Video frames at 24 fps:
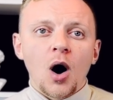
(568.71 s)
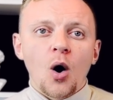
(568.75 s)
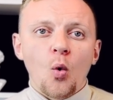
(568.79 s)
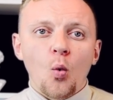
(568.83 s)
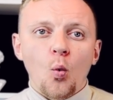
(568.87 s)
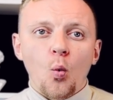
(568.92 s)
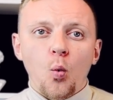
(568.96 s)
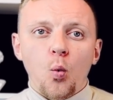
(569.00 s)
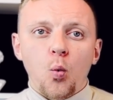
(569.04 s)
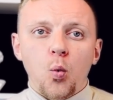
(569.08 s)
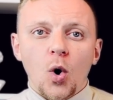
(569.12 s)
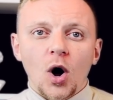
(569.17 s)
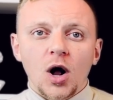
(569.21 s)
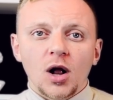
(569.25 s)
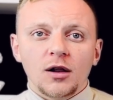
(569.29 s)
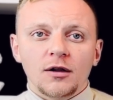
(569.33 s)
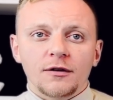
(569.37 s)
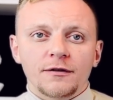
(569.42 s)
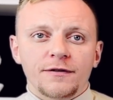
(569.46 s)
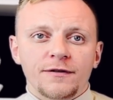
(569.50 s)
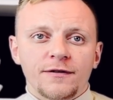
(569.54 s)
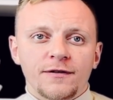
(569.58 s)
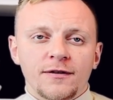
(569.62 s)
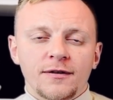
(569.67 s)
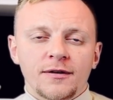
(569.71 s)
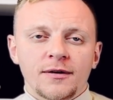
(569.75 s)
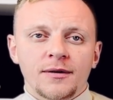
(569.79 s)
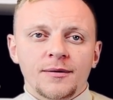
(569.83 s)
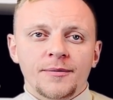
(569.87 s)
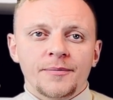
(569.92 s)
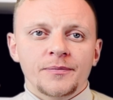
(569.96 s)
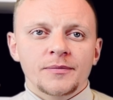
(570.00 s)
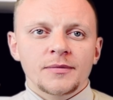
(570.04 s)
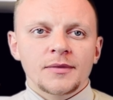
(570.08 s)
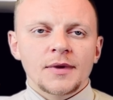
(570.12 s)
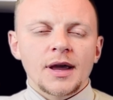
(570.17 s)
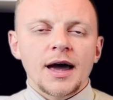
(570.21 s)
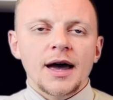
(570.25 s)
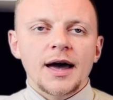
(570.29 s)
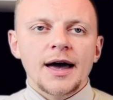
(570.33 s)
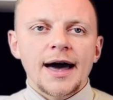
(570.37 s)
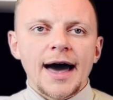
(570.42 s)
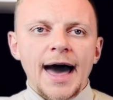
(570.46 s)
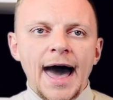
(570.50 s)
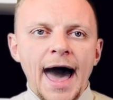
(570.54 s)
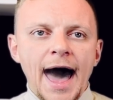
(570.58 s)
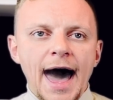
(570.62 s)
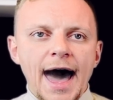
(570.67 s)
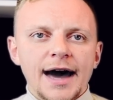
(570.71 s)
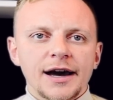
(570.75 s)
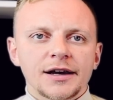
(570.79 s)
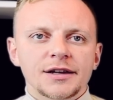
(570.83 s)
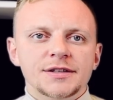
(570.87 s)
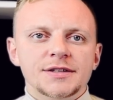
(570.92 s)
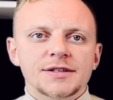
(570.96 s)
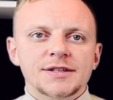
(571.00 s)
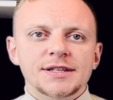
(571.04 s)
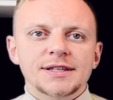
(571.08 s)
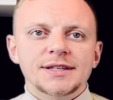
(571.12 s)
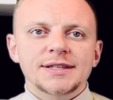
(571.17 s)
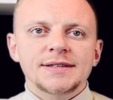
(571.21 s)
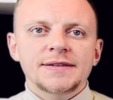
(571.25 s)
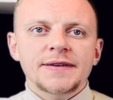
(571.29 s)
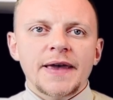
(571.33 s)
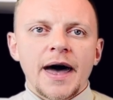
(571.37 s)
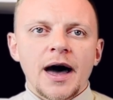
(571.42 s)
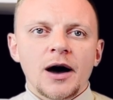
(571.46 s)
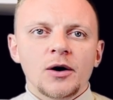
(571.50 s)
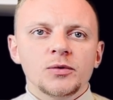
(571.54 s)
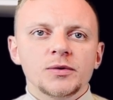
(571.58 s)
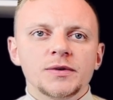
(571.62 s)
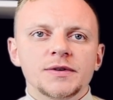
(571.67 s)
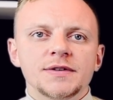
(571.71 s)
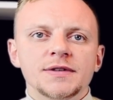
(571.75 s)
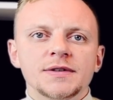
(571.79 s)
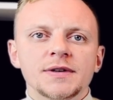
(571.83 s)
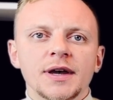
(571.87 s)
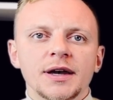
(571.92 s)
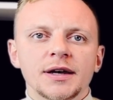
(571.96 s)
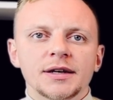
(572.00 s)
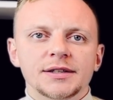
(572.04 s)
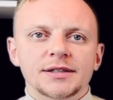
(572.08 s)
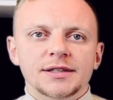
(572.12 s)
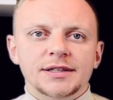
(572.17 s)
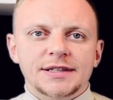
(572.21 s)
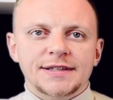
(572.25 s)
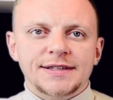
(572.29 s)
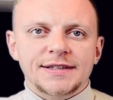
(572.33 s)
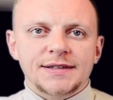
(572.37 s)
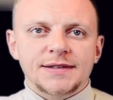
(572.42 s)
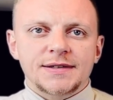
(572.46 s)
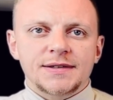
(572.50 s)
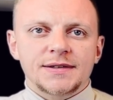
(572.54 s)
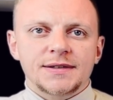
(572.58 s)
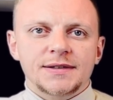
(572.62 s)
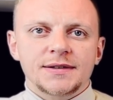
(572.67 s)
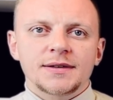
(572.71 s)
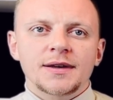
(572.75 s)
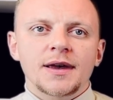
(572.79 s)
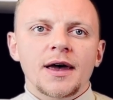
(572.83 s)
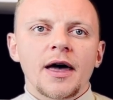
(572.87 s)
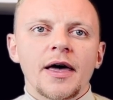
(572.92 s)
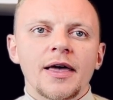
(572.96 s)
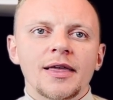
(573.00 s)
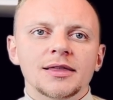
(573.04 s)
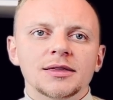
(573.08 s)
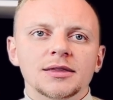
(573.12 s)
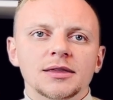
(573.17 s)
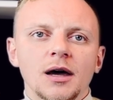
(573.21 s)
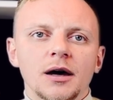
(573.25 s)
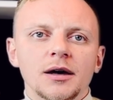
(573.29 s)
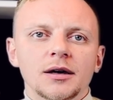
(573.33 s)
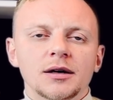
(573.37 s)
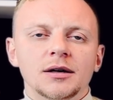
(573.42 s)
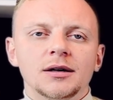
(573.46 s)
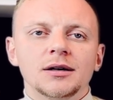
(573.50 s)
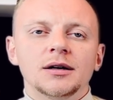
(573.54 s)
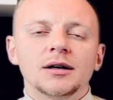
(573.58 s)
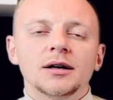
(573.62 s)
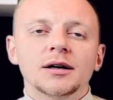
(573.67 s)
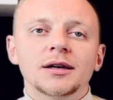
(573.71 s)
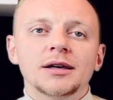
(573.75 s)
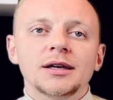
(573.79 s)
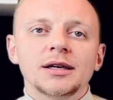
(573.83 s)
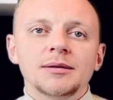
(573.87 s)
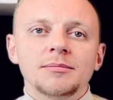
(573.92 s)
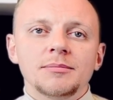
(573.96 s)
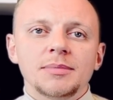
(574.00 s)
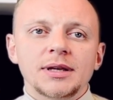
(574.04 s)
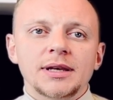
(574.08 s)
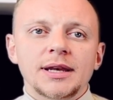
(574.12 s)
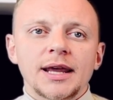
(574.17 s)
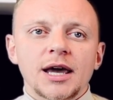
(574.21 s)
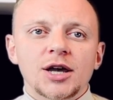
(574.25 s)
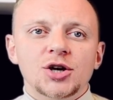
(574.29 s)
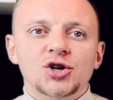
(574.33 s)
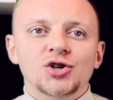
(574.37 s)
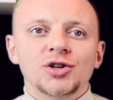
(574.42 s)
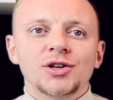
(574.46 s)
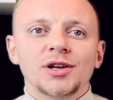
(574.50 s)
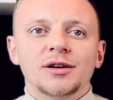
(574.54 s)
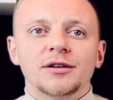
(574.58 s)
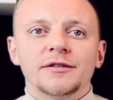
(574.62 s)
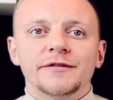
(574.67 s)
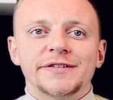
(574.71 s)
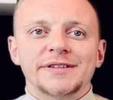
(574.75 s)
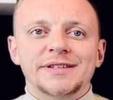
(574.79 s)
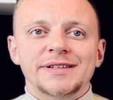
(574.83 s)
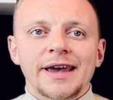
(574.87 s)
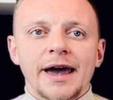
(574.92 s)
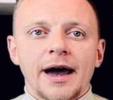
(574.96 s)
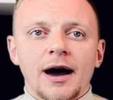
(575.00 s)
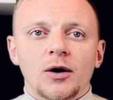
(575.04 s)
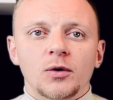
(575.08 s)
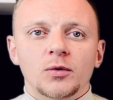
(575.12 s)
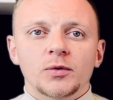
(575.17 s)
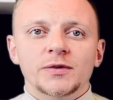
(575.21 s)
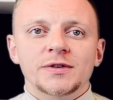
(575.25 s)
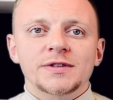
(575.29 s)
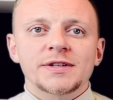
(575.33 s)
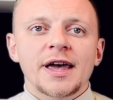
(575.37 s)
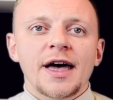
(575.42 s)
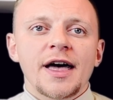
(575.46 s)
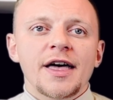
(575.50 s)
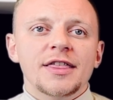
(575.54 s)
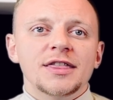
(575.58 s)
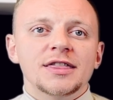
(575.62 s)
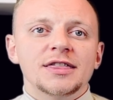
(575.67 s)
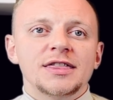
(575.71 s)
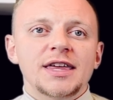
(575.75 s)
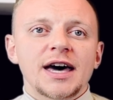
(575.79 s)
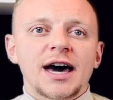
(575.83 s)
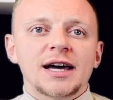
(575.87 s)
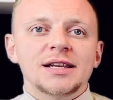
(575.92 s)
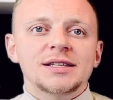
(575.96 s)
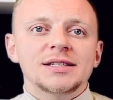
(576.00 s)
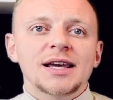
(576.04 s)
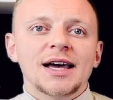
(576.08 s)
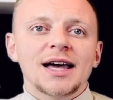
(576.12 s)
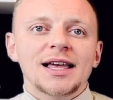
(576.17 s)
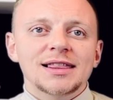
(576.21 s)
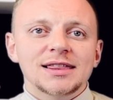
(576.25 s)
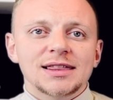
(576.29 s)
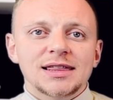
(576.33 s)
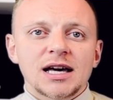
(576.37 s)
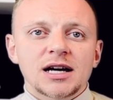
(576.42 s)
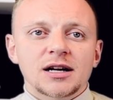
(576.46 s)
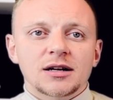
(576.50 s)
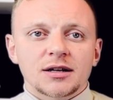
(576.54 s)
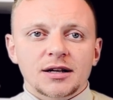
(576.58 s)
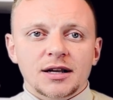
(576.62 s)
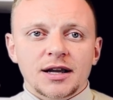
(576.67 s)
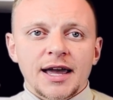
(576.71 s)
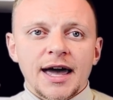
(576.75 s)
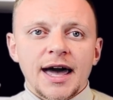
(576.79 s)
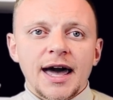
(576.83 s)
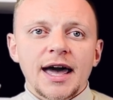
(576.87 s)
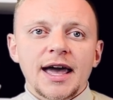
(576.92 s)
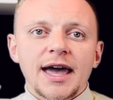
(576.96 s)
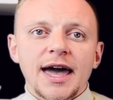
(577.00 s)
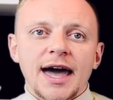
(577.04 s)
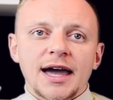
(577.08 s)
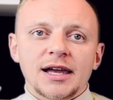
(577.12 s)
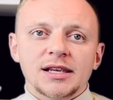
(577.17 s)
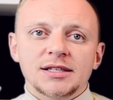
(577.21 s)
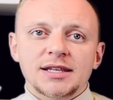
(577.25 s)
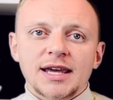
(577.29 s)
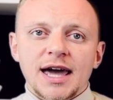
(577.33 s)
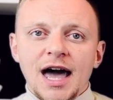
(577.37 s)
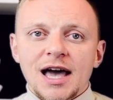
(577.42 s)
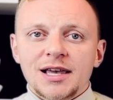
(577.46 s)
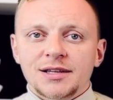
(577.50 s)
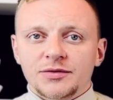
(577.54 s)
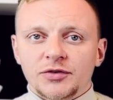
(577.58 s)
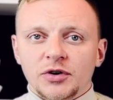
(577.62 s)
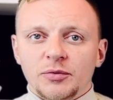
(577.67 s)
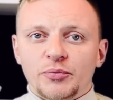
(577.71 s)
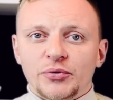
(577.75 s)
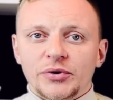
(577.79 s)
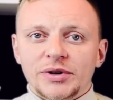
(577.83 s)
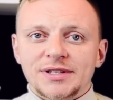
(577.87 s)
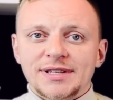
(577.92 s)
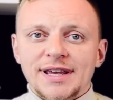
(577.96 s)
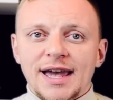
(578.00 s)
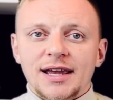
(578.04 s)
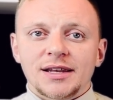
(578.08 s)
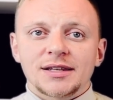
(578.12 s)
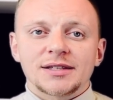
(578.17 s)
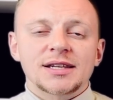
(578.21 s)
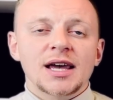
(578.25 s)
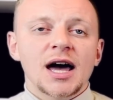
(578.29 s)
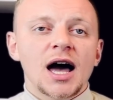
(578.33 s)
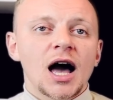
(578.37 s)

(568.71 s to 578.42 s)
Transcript: Wolf. X sounds X, like a combination of sounds that letter K and S represent.